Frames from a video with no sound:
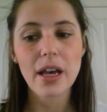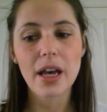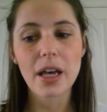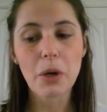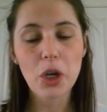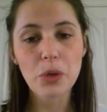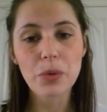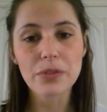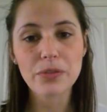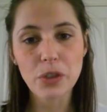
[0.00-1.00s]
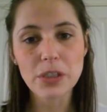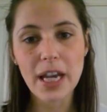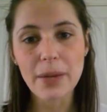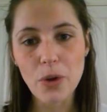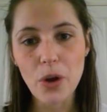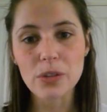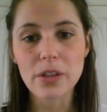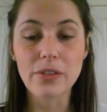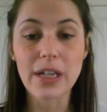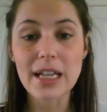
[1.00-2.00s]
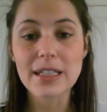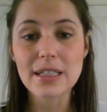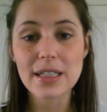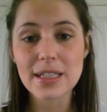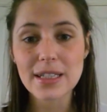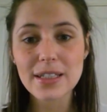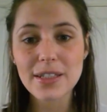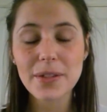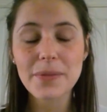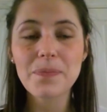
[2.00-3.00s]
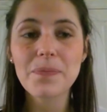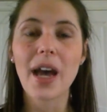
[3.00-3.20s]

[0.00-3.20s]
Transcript: my current full-time role of a licensing assistant.